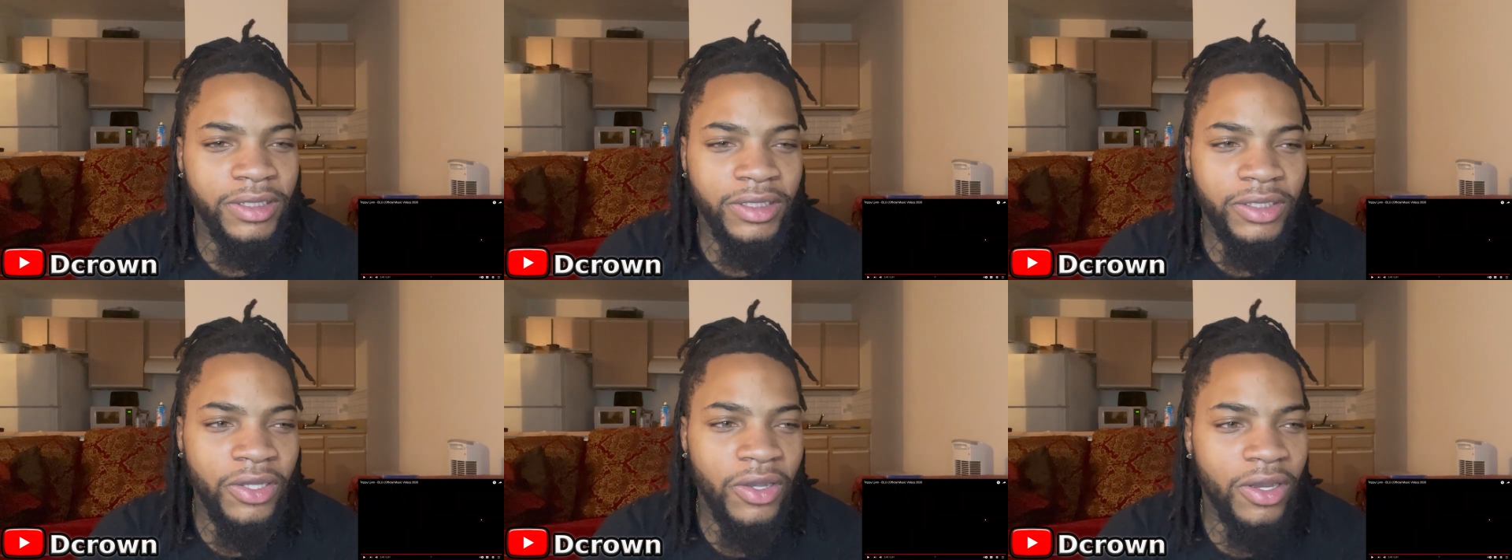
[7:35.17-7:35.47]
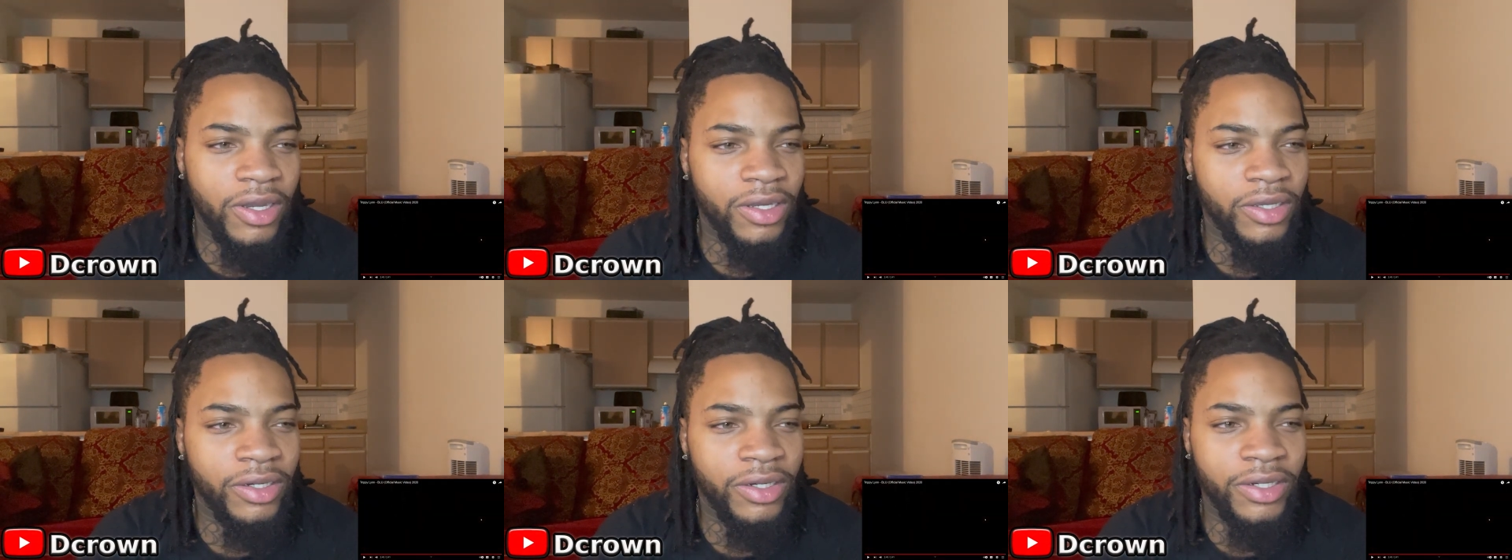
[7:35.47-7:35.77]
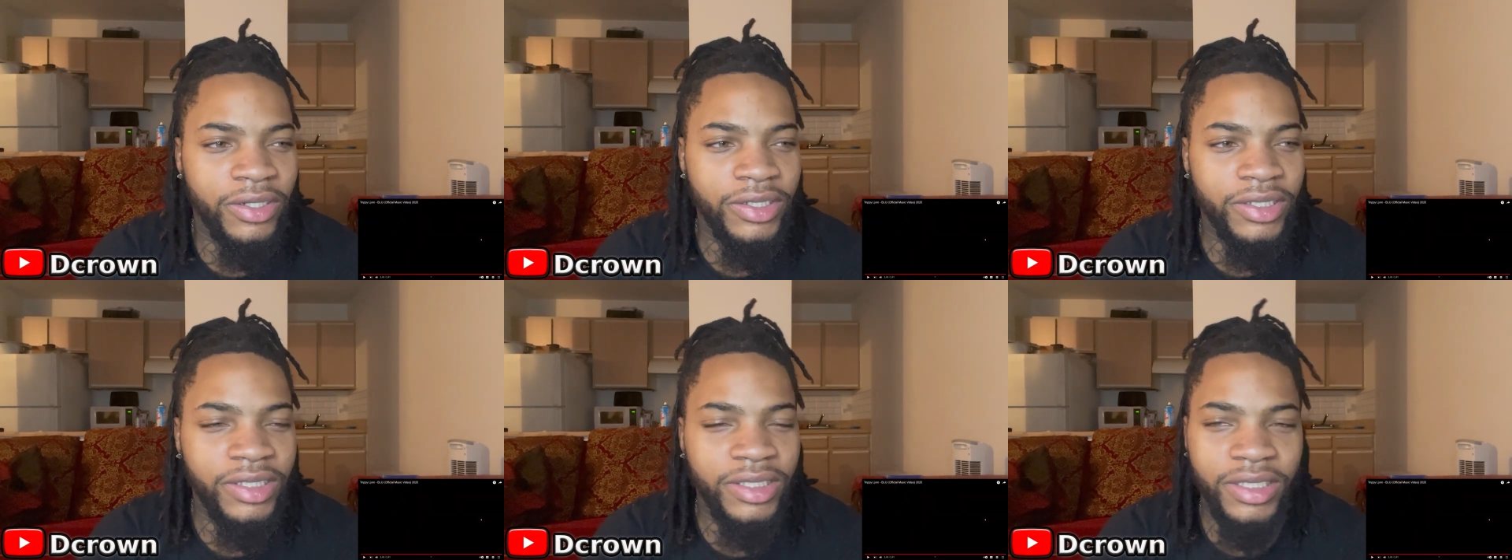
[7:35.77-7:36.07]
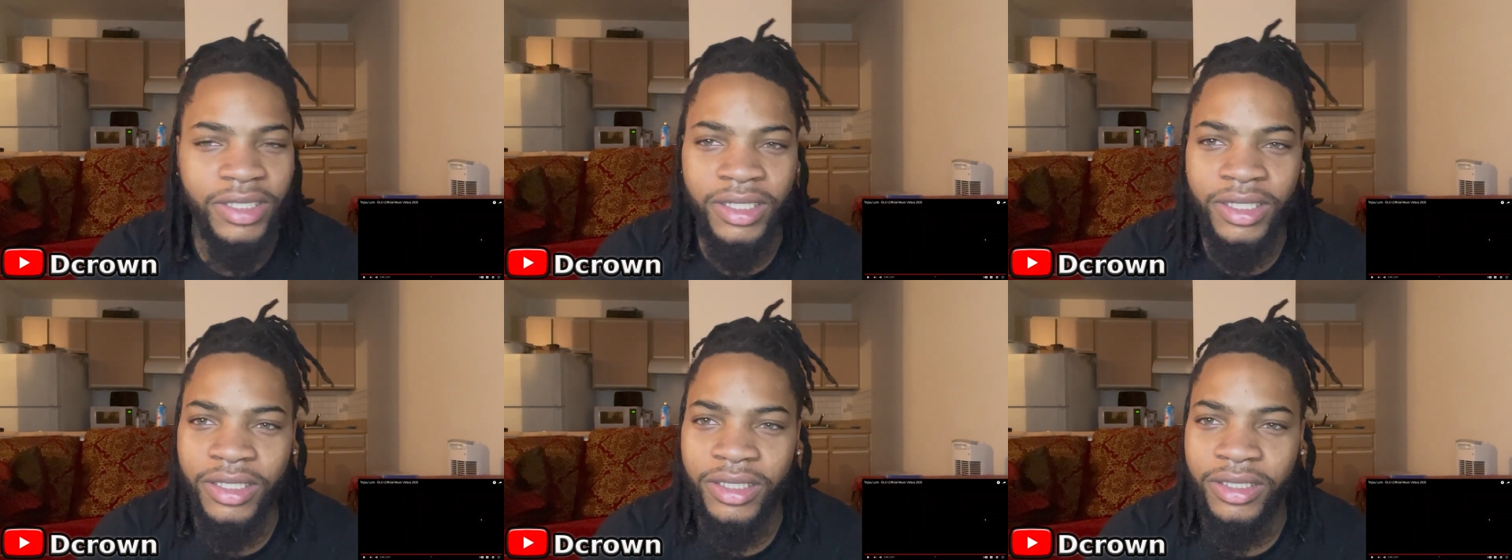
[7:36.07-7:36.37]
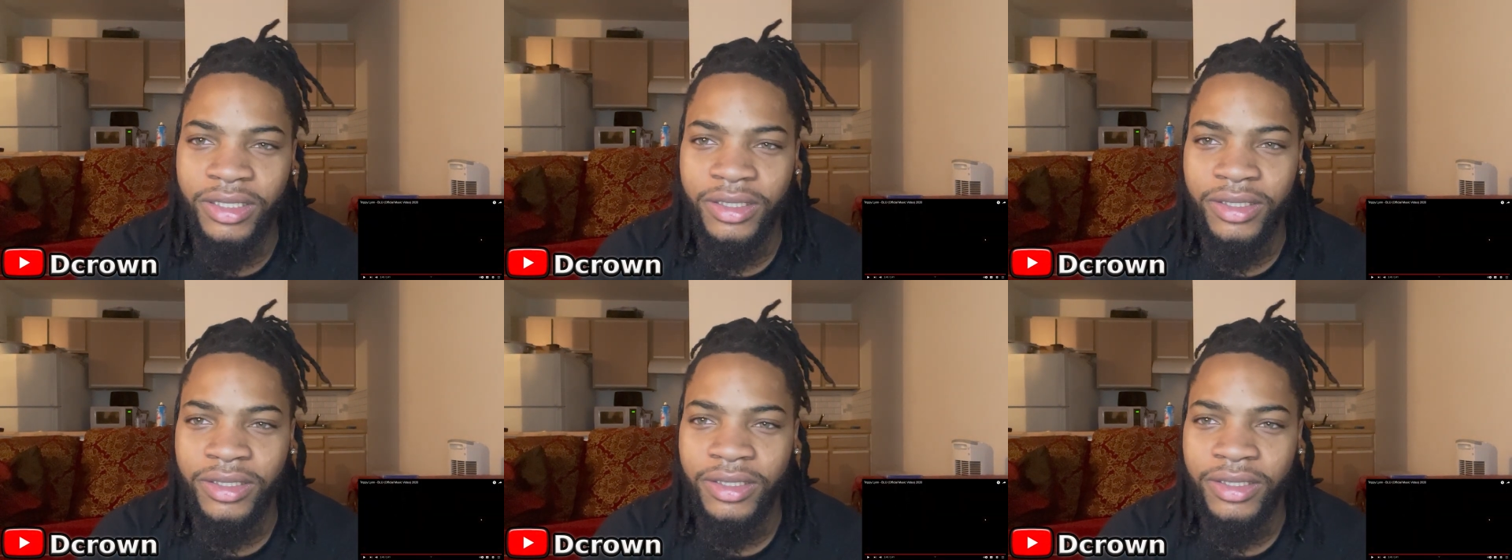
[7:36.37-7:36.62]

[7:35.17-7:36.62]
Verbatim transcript: talking her shit.